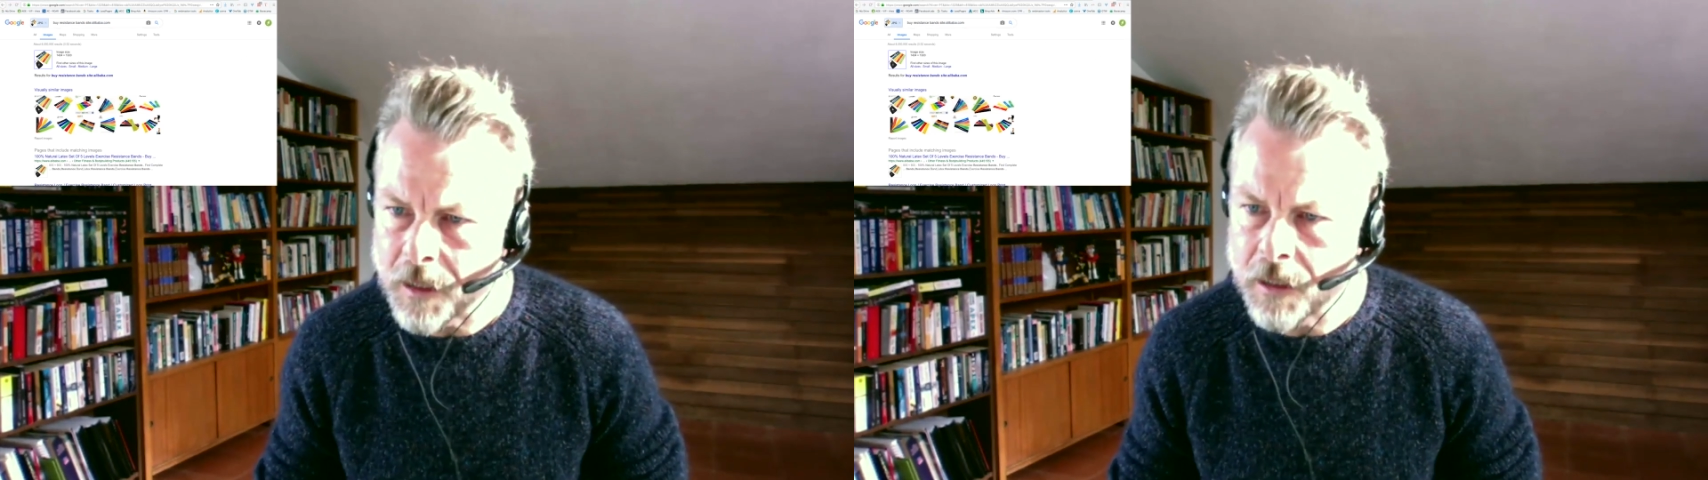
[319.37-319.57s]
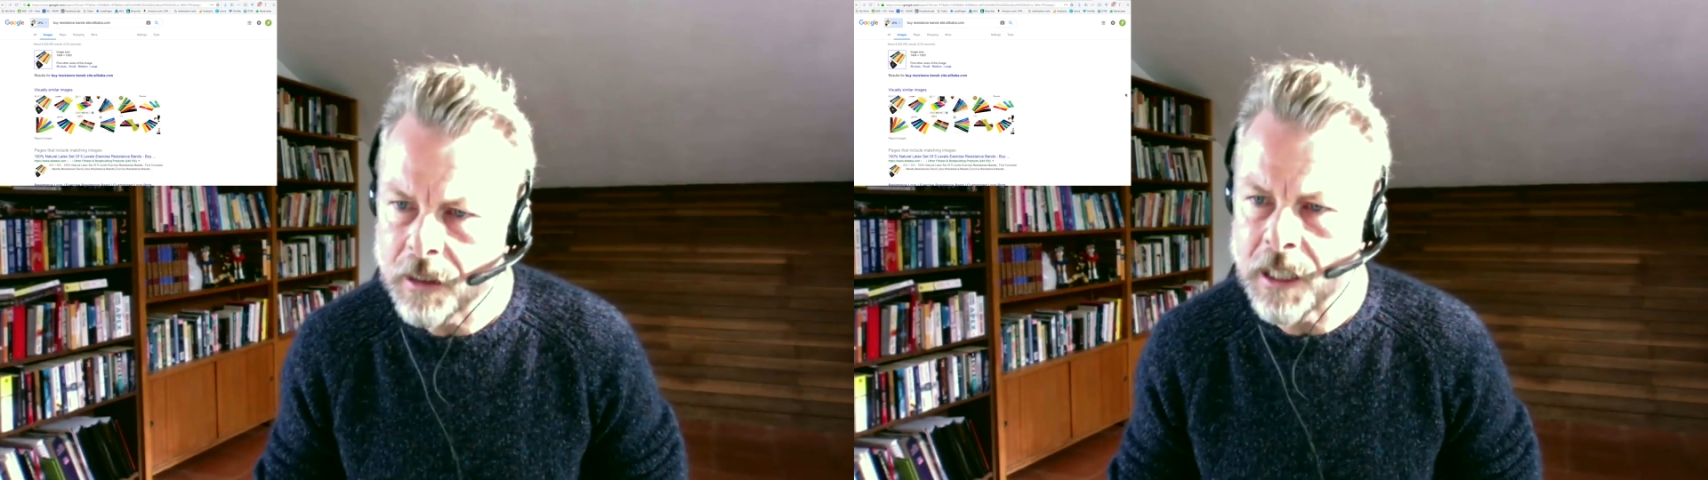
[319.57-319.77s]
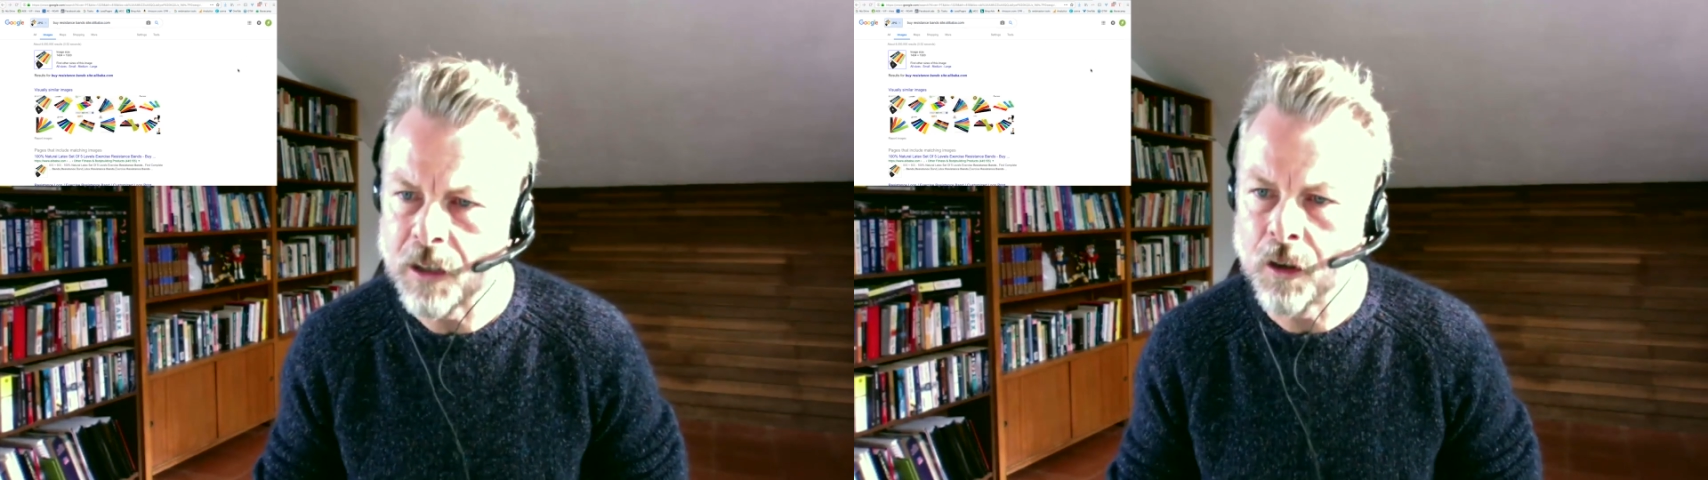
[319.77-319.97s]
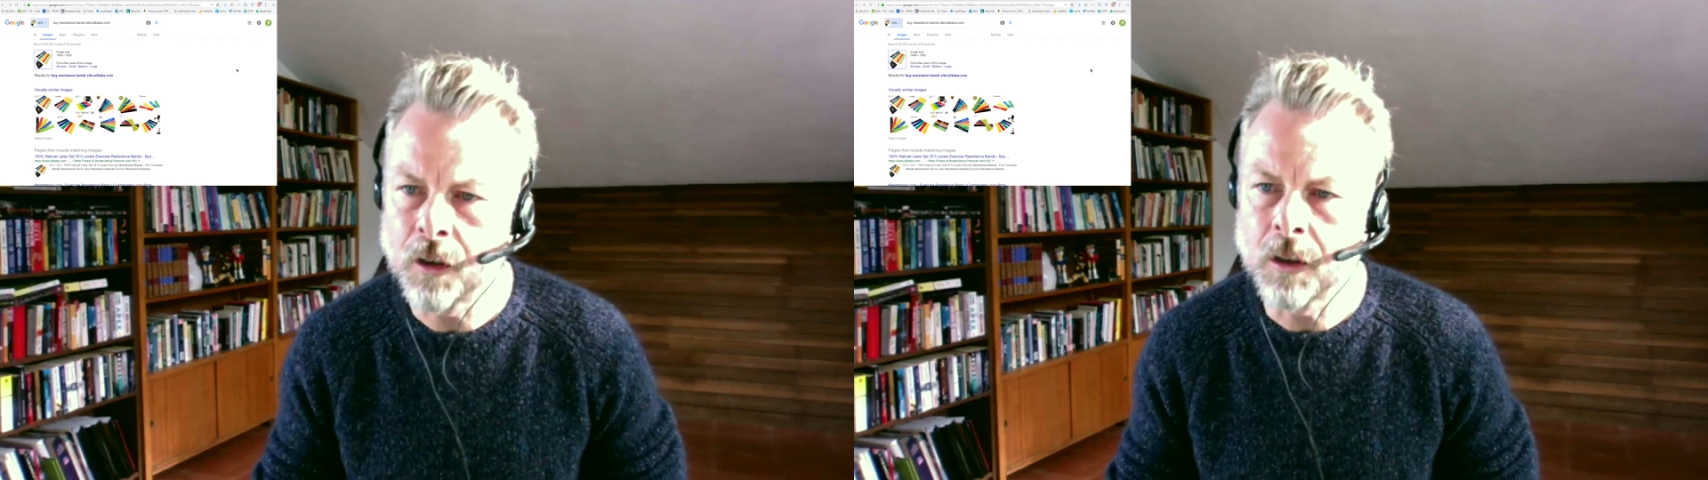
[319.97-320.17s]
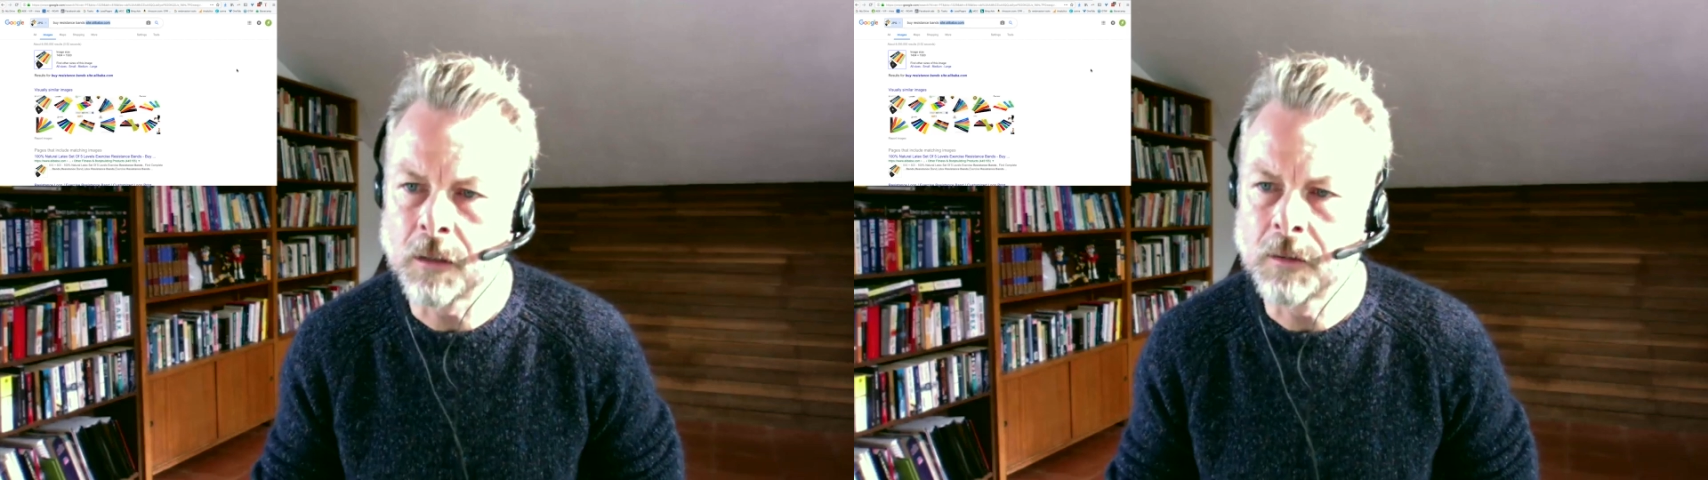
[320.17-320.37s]
Send to
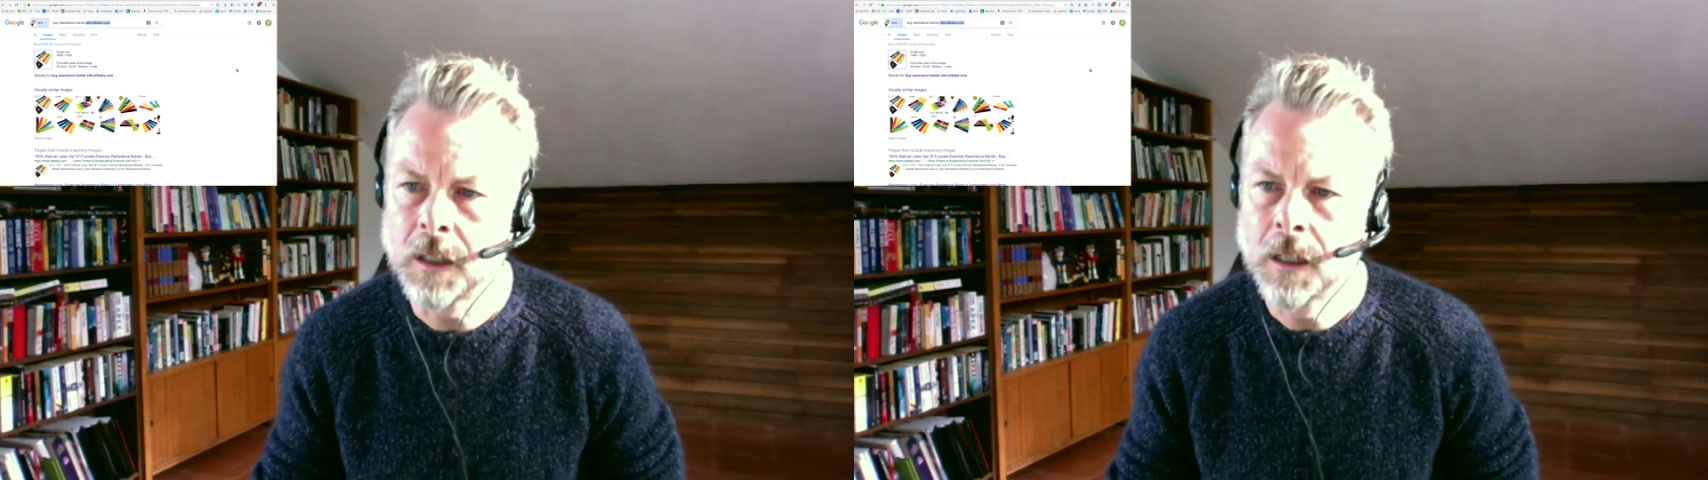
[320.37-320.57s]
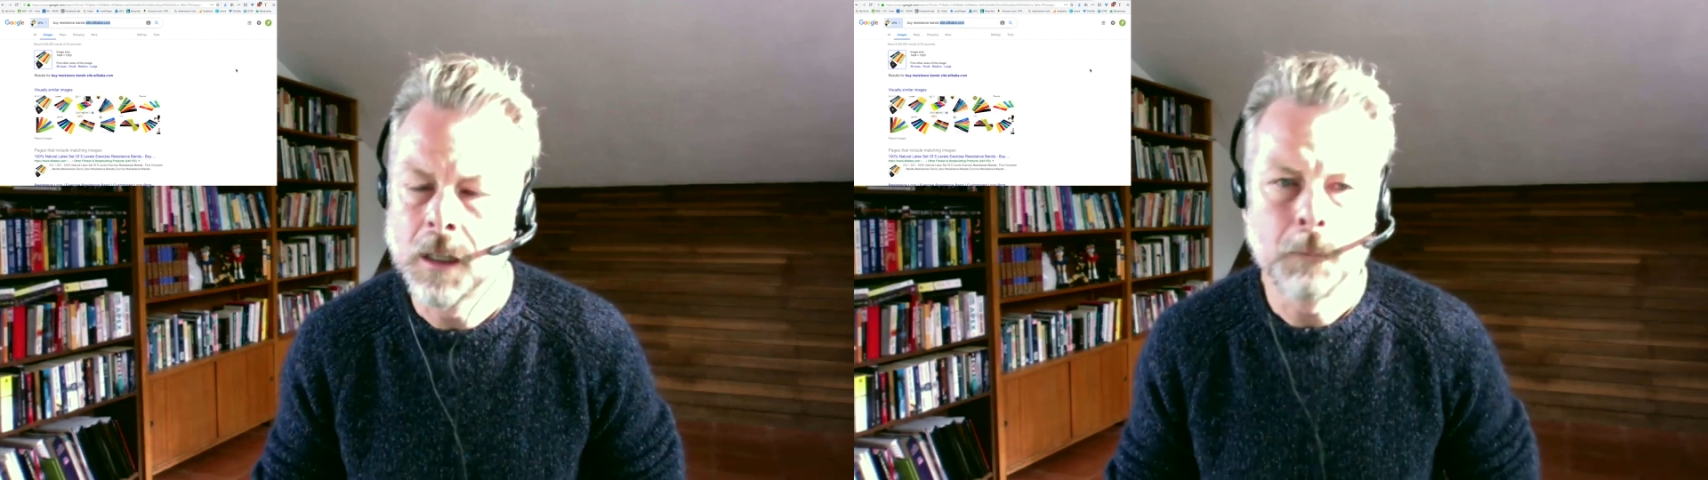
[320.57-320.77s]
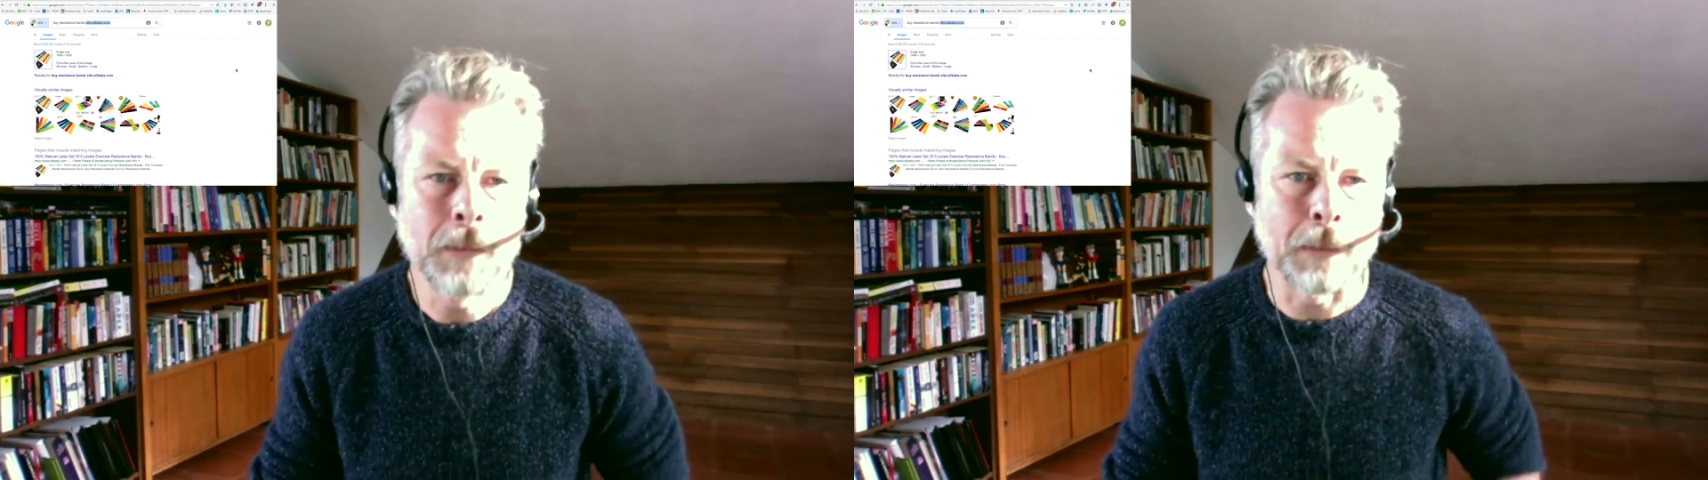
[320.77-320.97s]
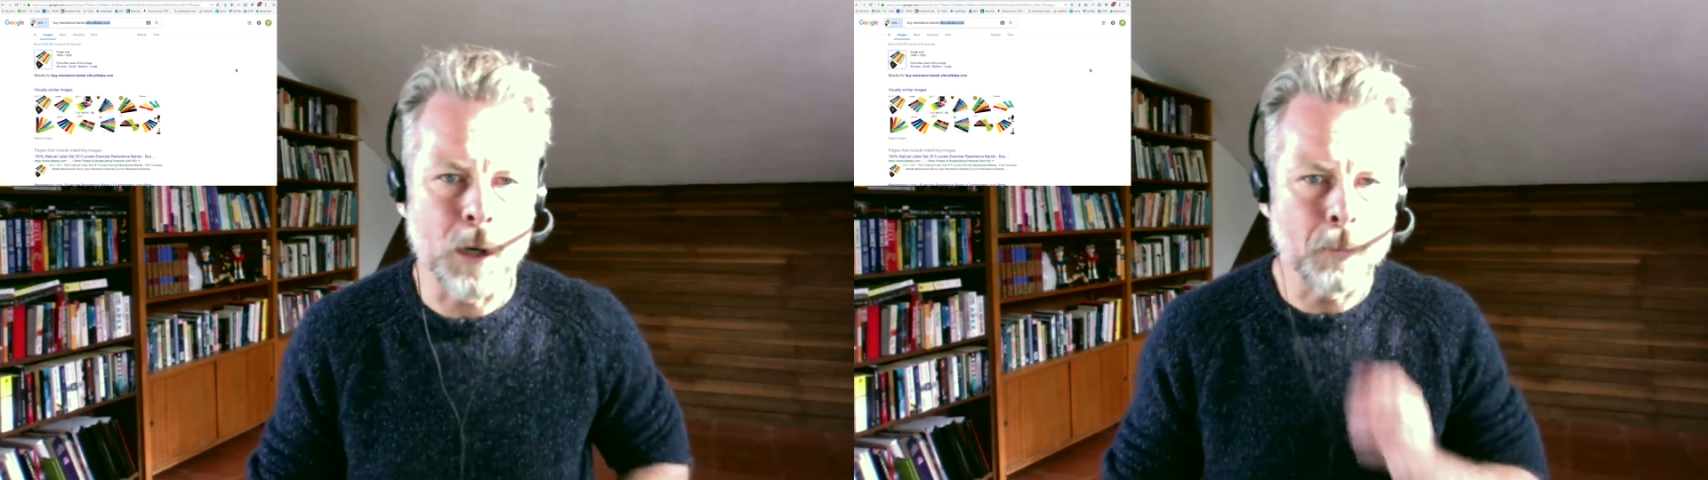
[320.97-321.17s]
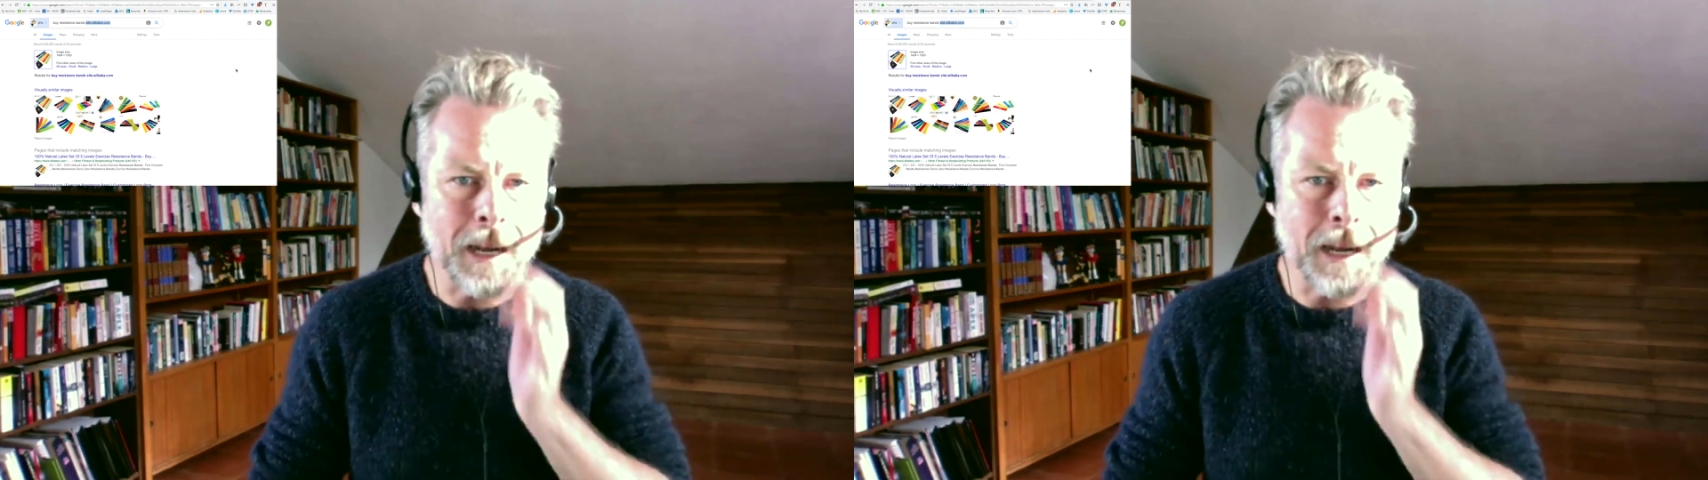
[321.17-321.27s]
all, bada boom,